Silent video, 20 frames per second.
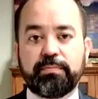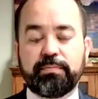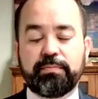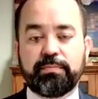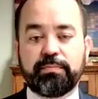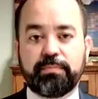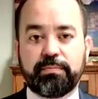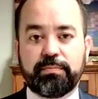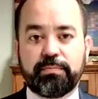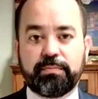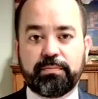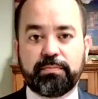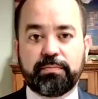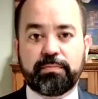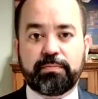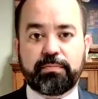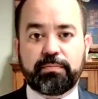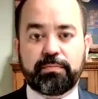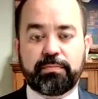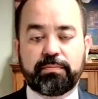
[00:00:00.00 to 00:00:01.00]

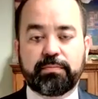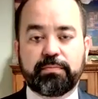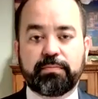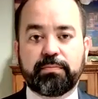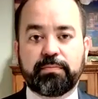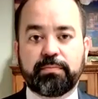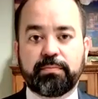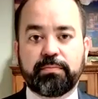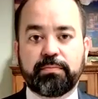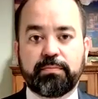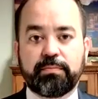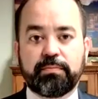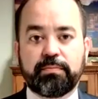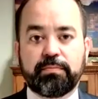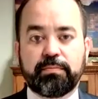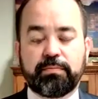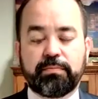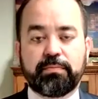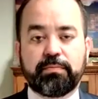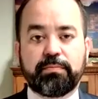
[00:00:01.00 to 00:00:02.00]

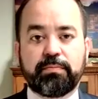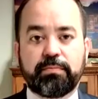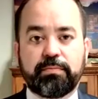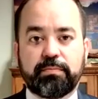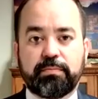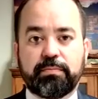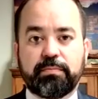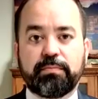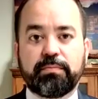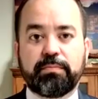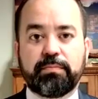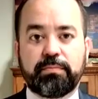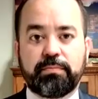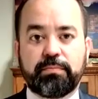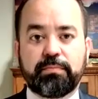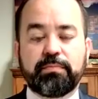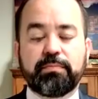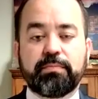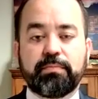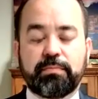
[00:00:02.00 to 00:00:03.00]

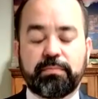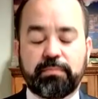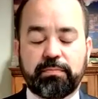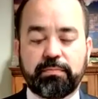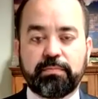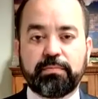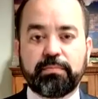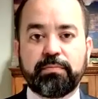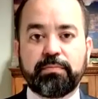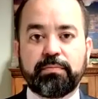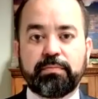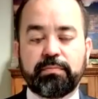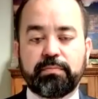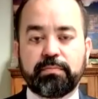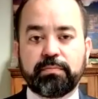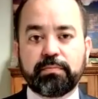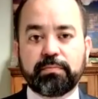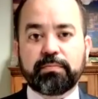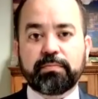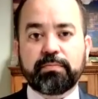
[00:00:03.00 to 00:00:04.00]

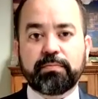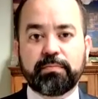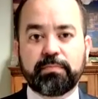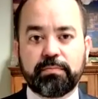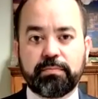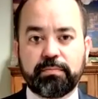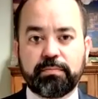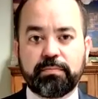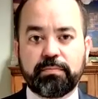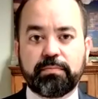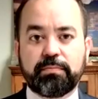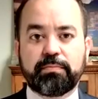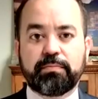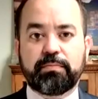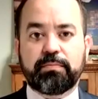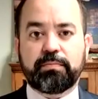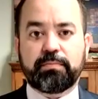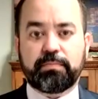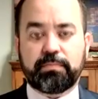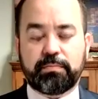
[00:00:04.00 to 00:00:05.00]

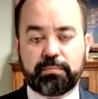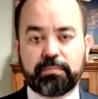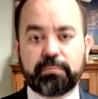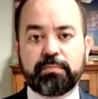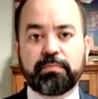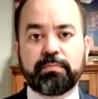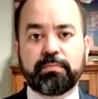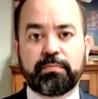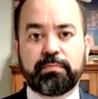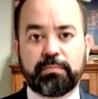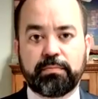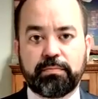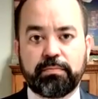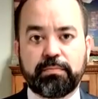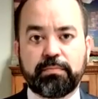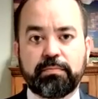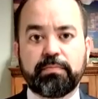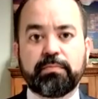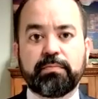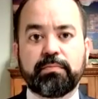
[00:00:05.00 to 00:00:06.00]

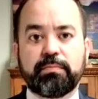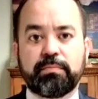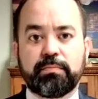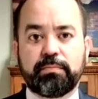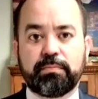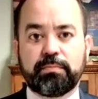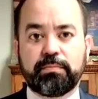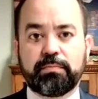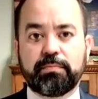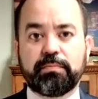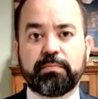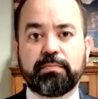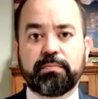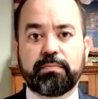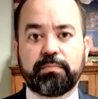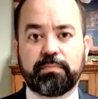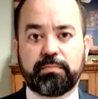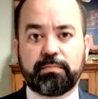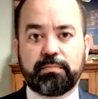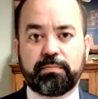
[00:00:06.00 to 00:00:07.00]

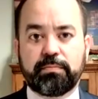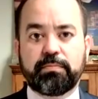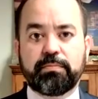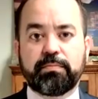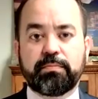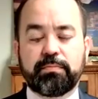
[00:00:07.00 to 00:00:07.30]
[no speech]